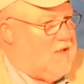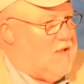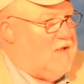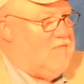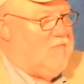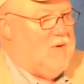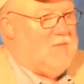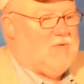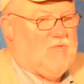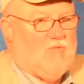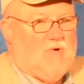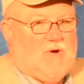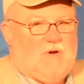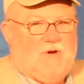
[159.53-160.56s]
If people are
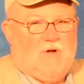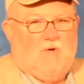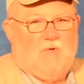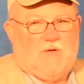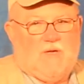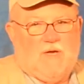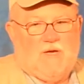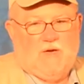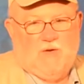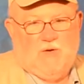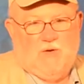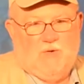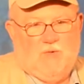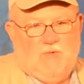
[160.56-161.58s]
wanting to know what they can
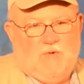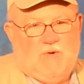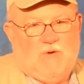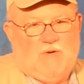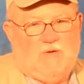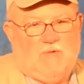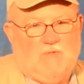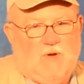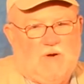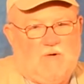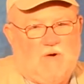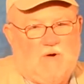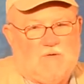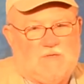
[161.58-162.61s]
do, the Red Cross